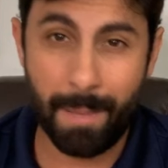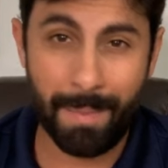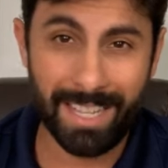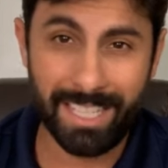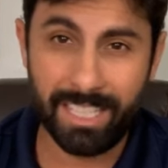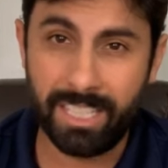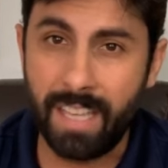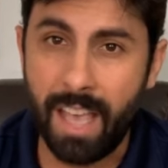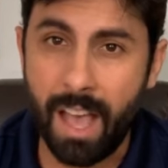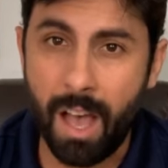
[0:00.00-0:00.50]

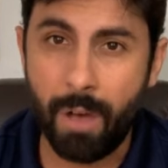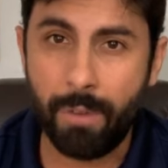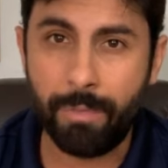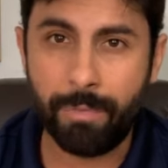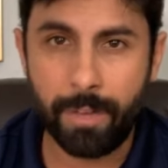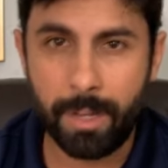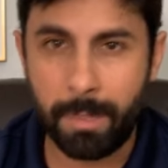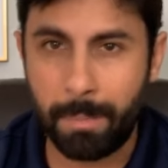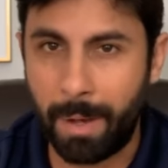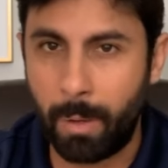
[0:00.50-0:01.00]
myself
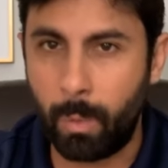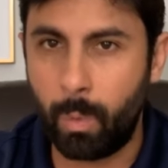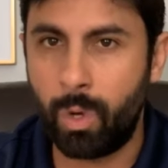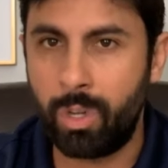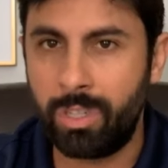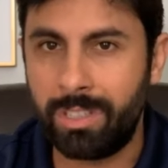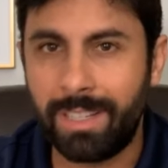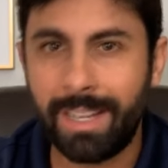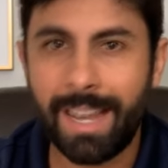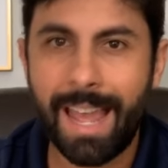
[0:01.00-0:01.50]
and my
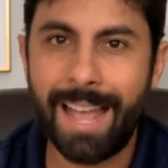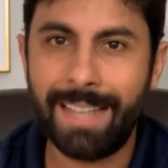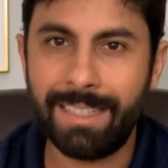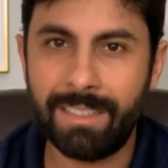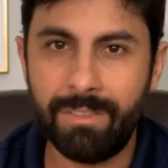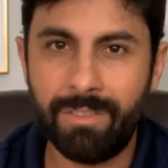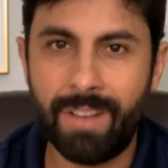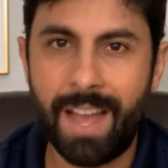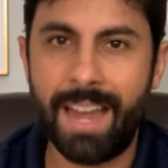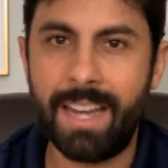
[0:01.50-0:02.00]
world class
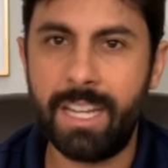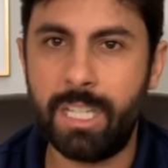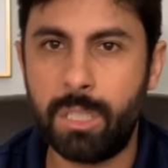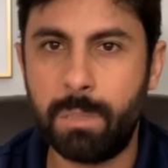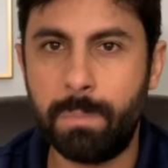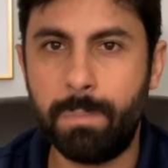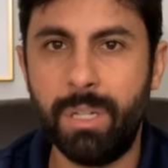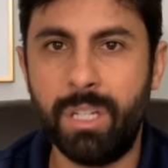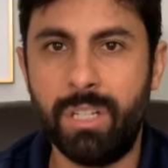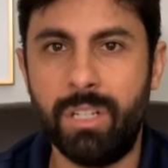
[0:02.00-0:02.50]
invited
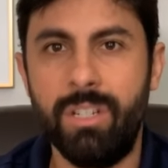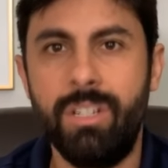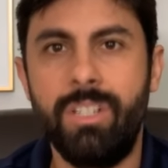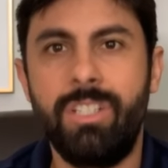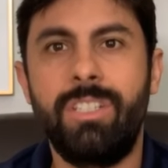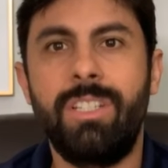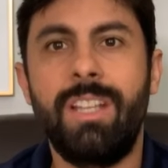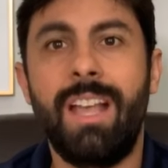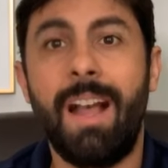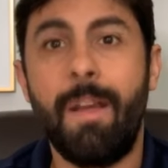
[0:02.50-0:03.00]

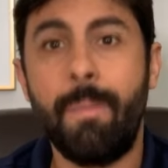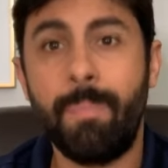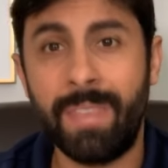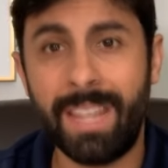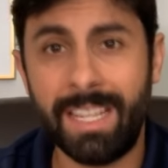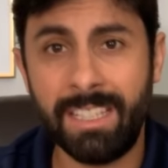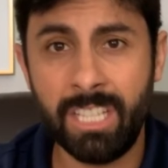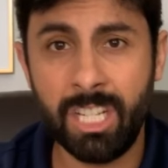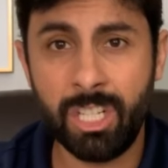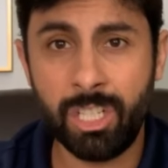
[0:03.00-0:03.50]
speakers.
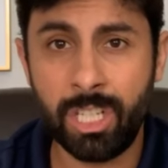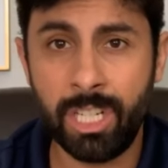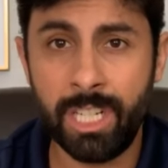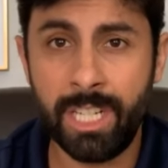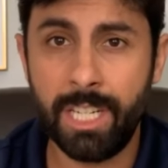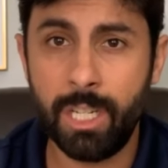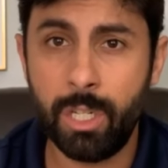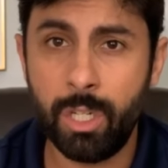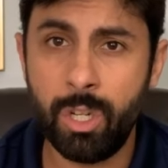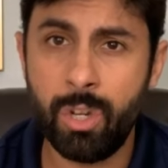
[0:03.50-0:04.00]

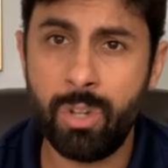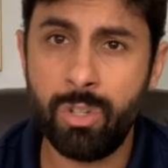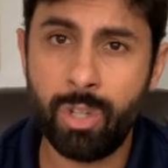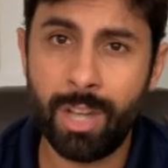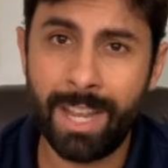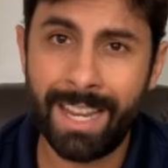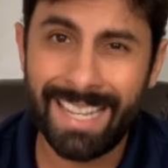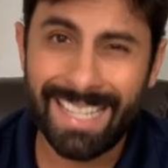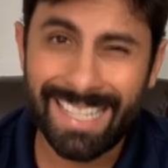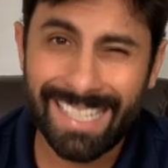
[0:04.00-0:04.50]
Additionally, you enjoy
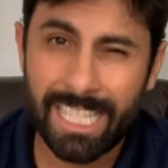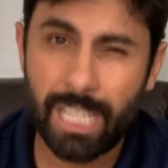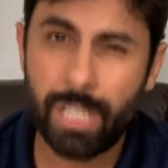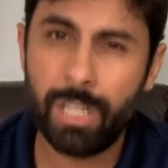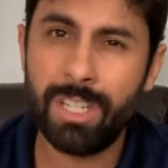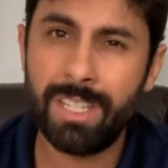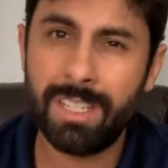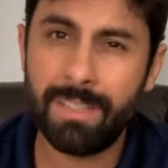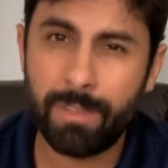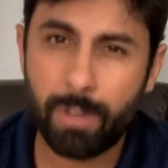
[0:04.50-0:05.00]
an
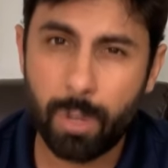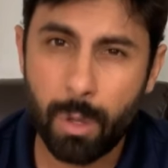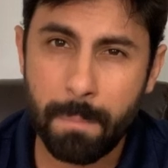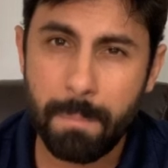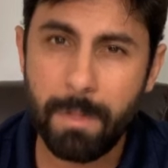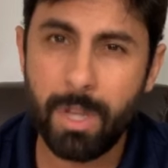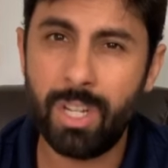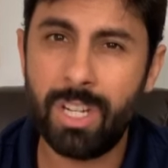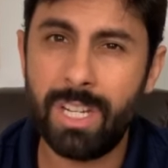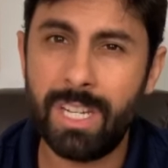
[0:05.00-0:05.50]
exclusive
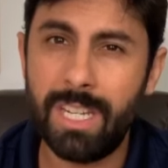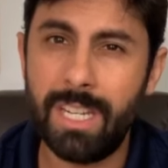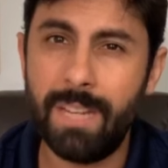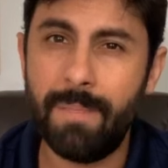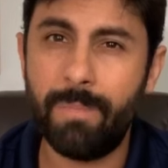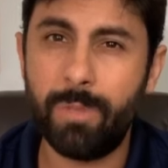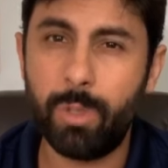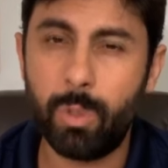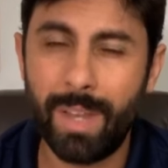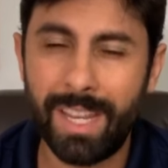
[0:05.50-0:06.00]
community
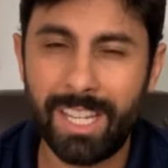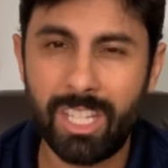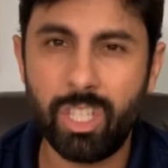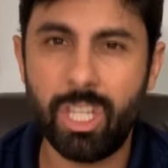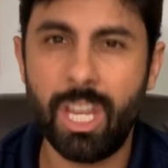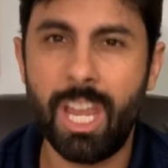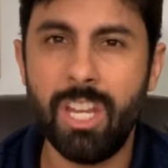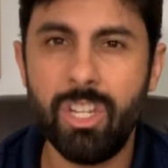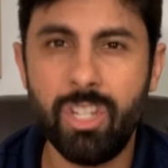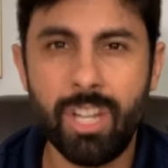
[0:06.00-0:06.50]
to
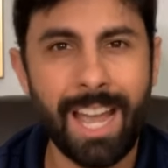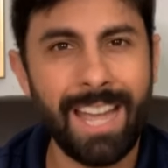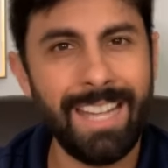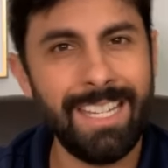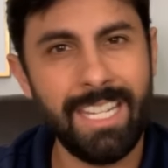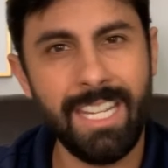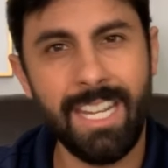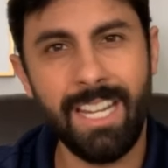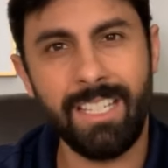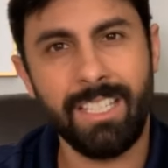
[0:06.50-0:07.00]
exchange
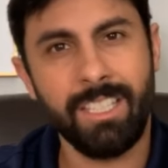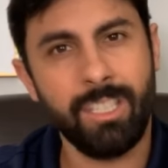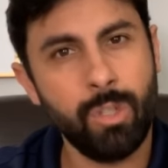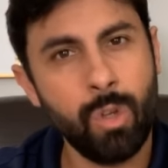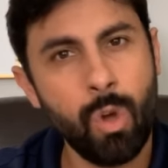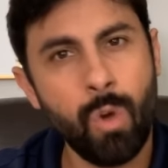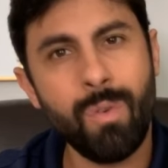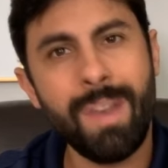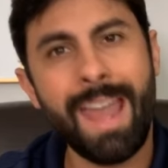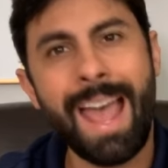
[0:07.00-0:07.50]
ideas.
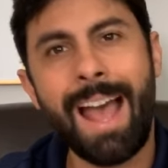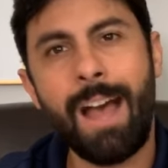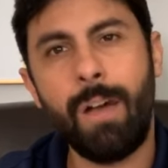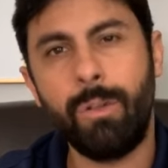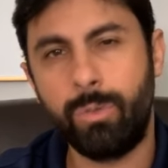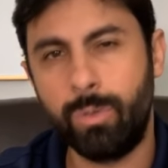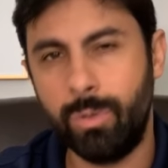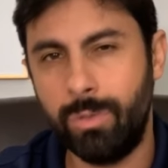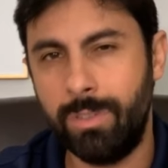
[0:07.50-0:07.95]
Go now to